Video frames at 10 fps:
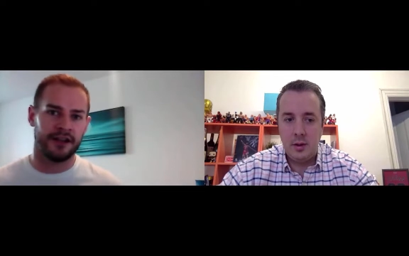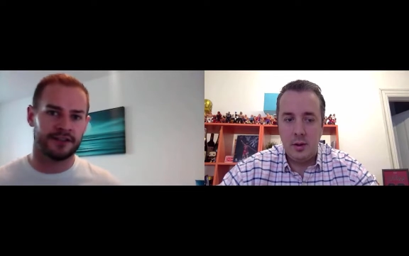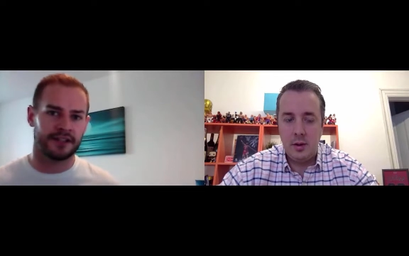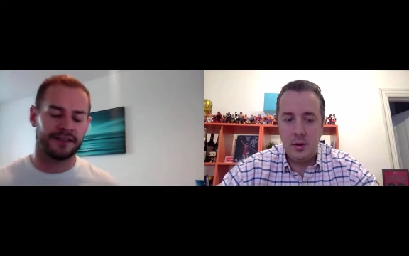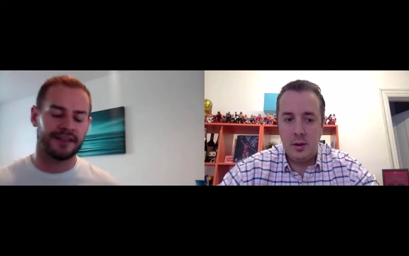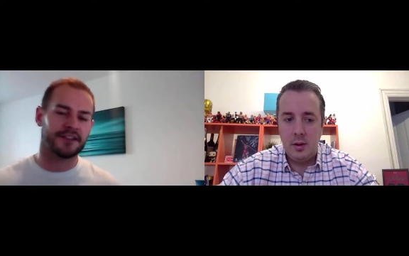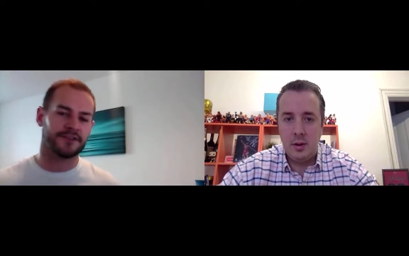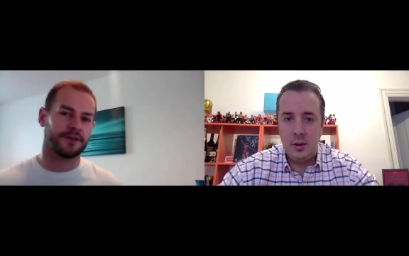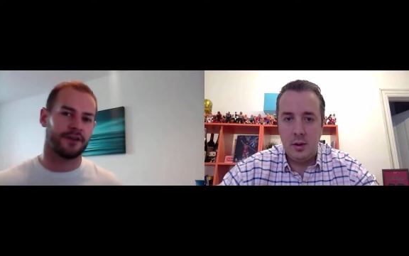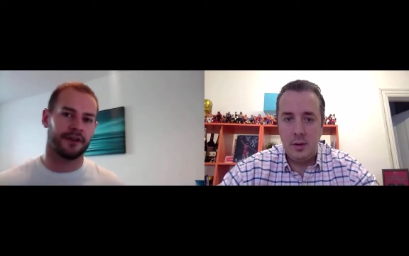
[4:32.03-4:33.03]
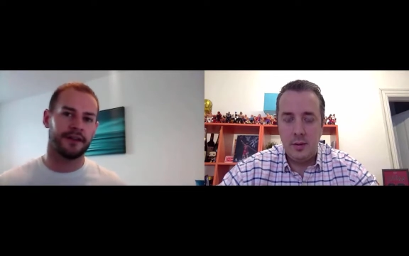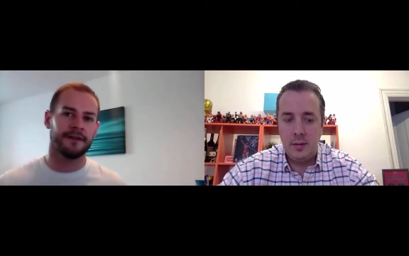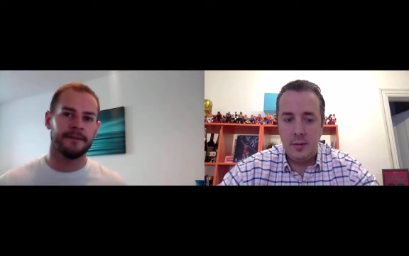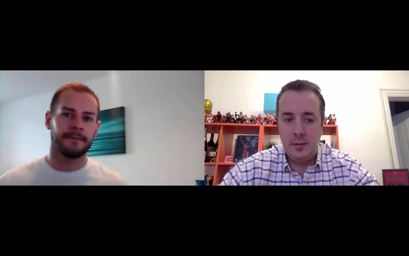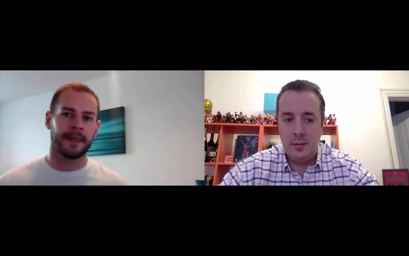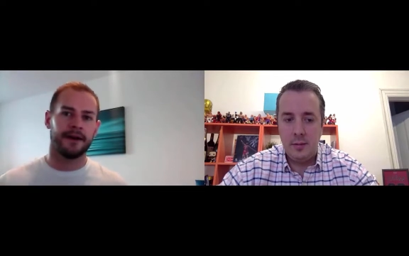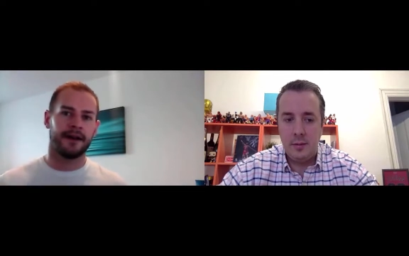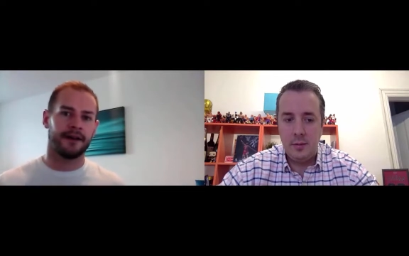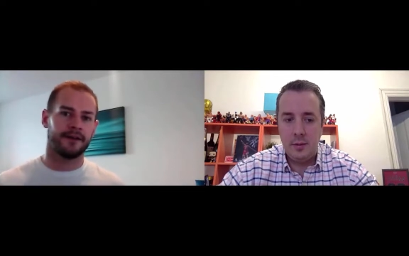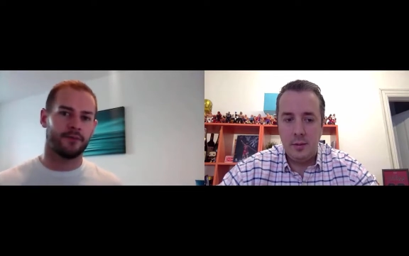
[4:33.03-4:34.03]
Speaker 1: And then that's when I
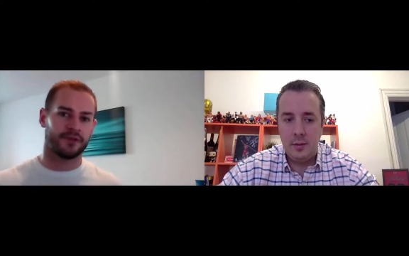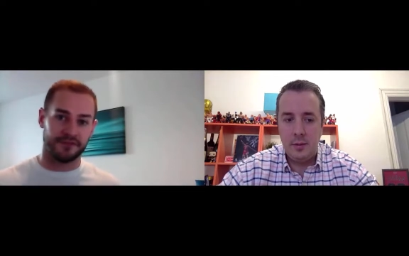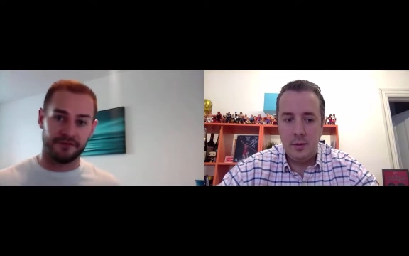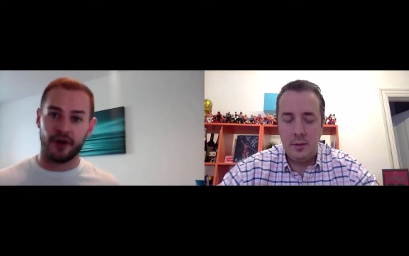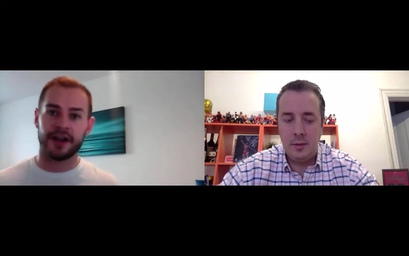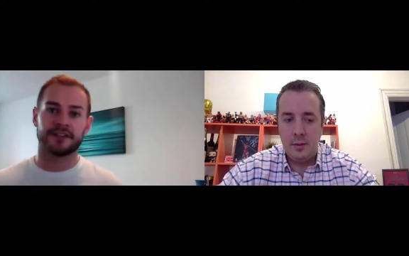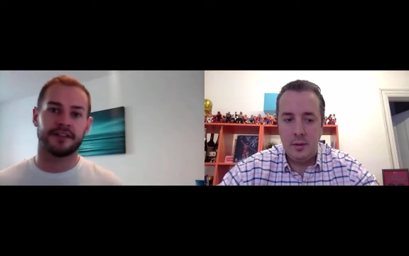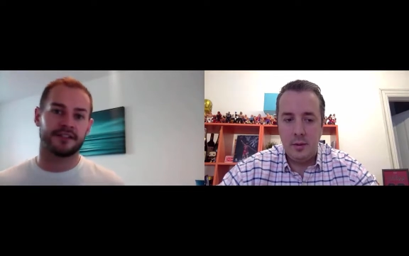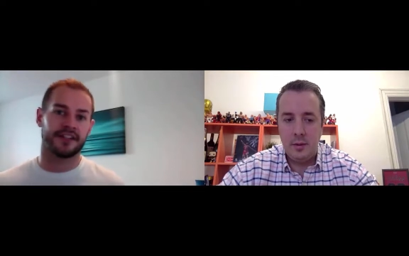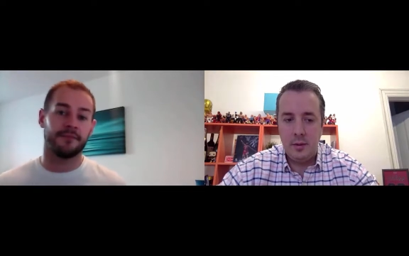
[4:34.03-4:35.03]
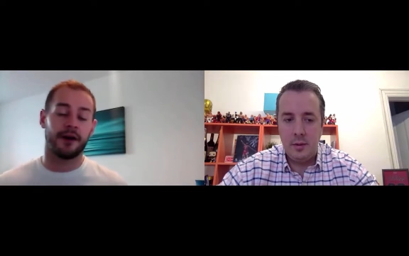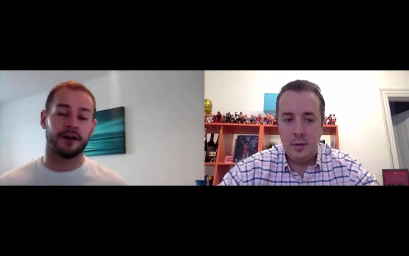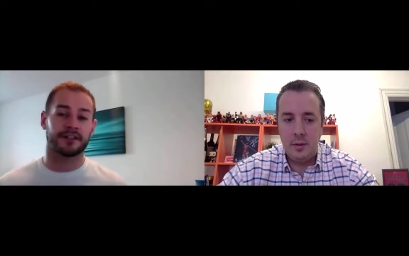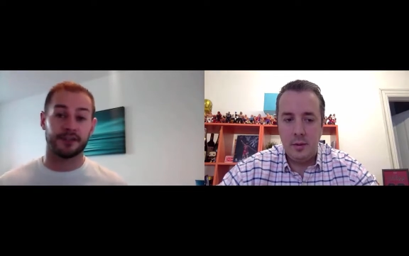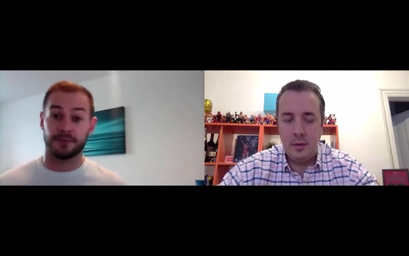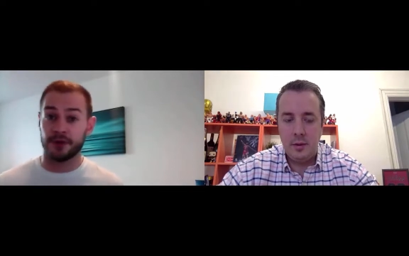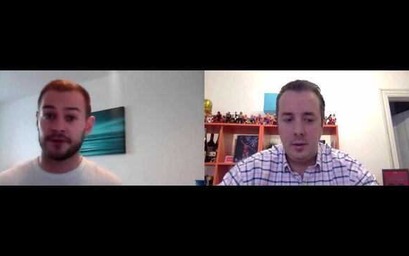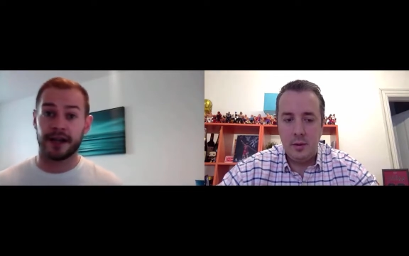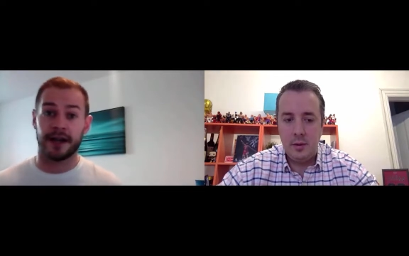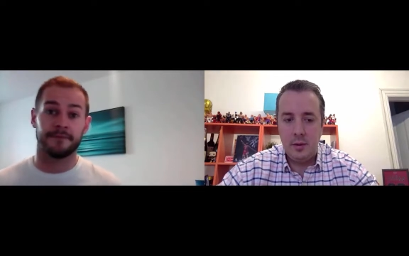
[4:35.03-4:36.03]
uh, was invited to the Internet Marketing
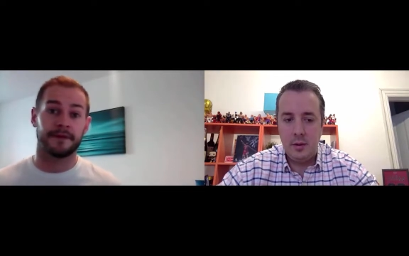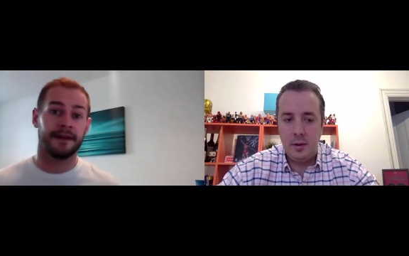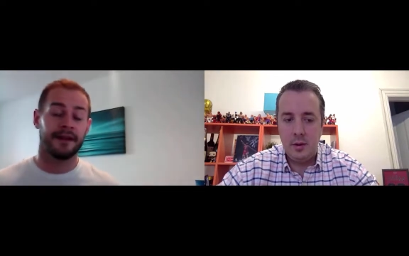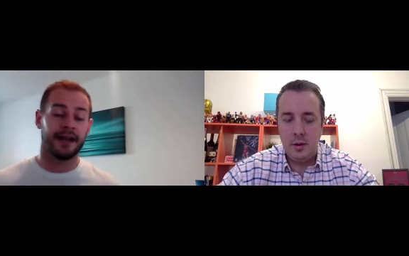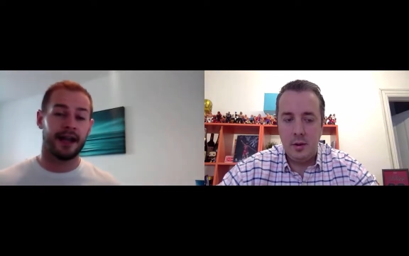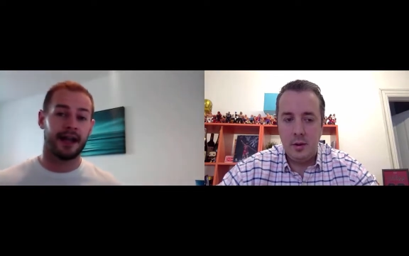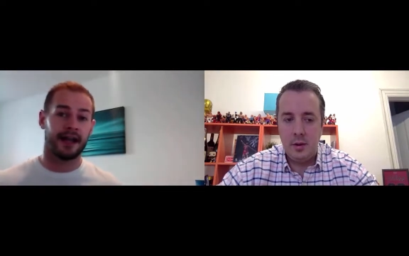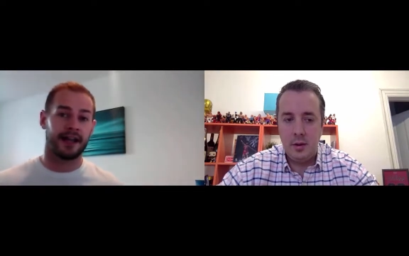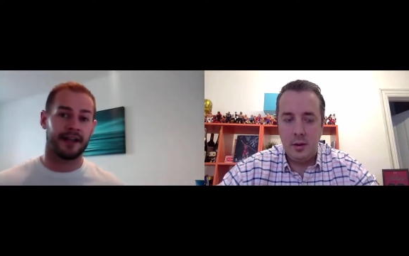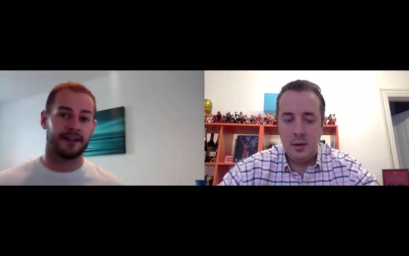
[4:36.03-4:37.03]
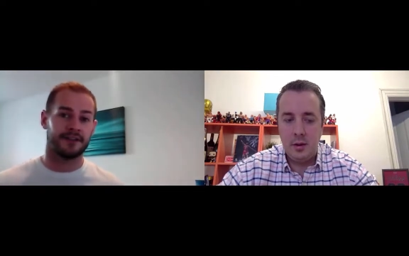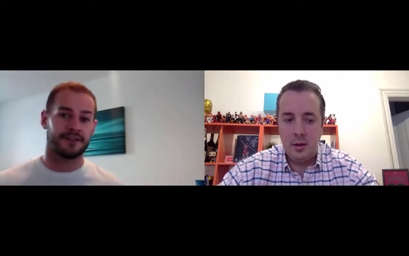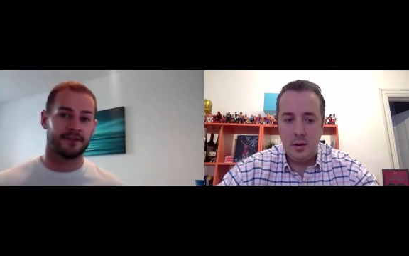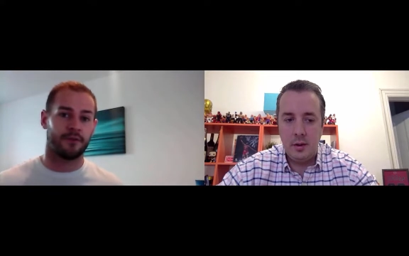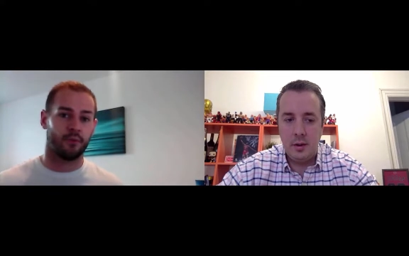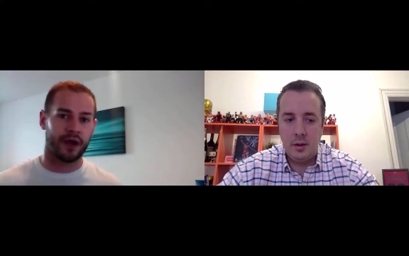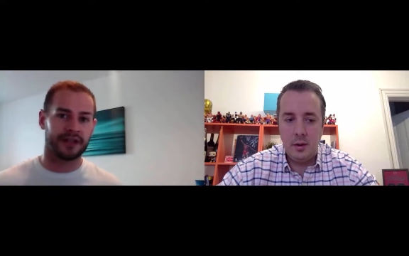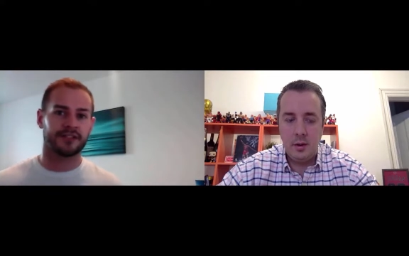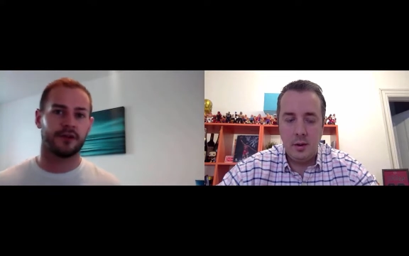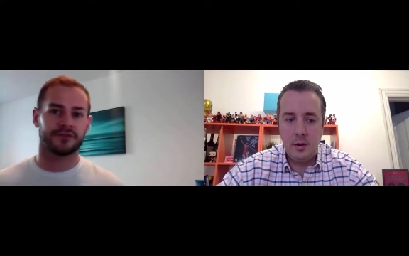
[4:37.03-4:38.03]
Bootcamp and
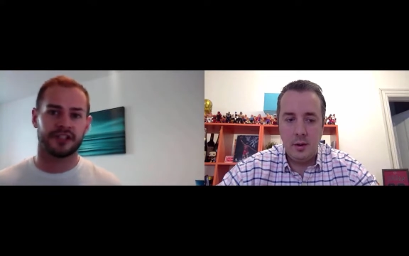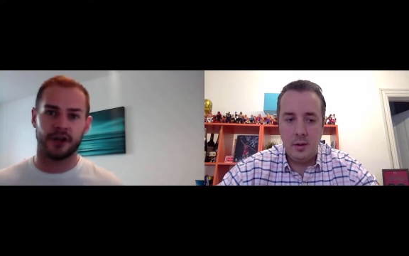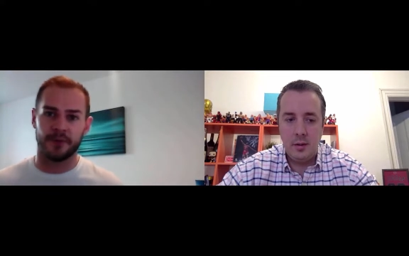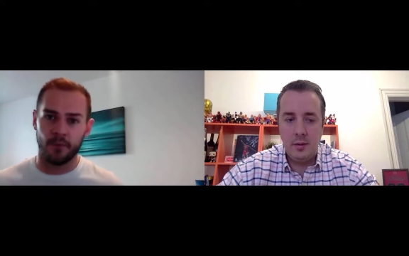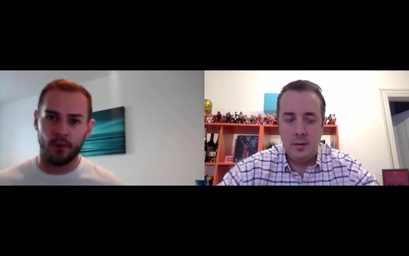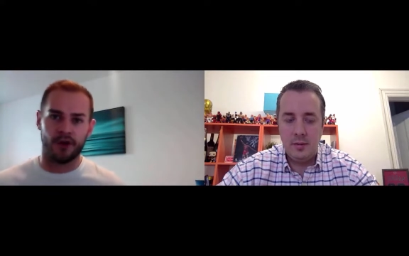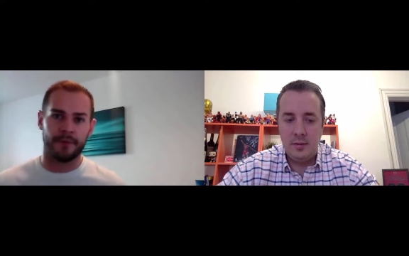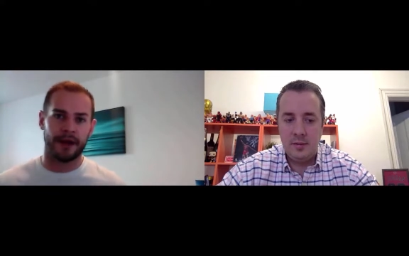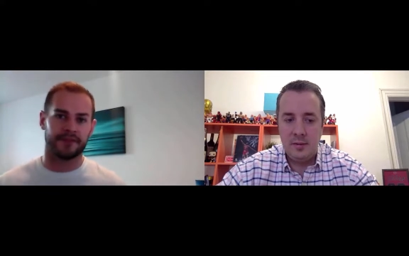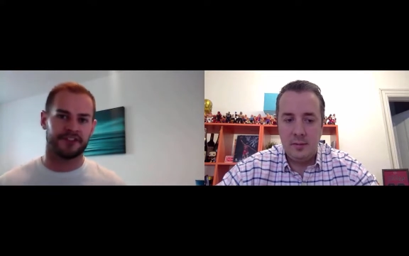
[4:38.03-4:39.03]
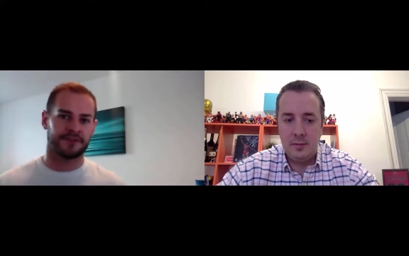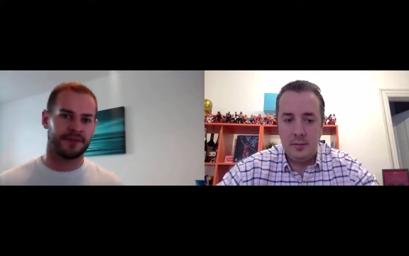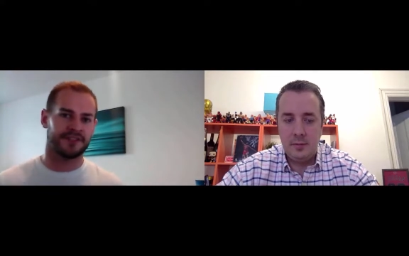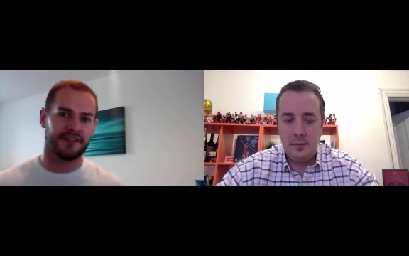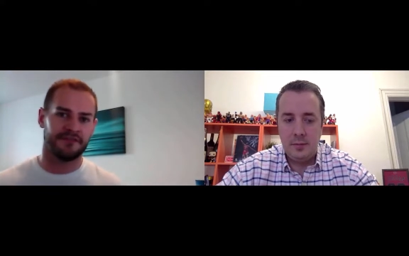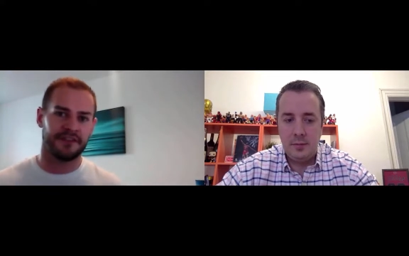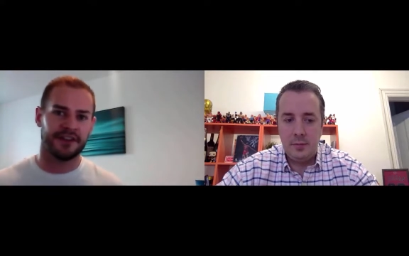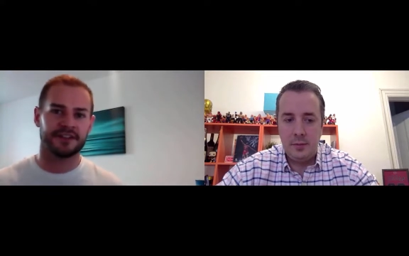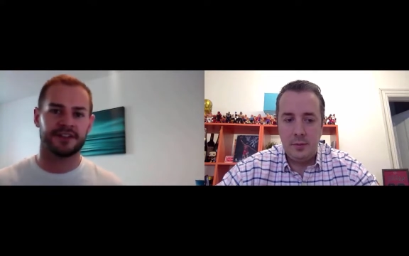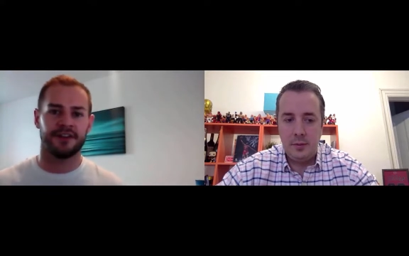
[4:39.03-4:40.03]
went along to learn more about the
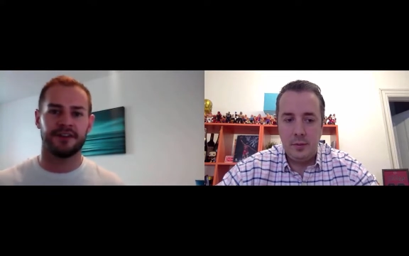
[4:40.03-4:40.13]
specifics and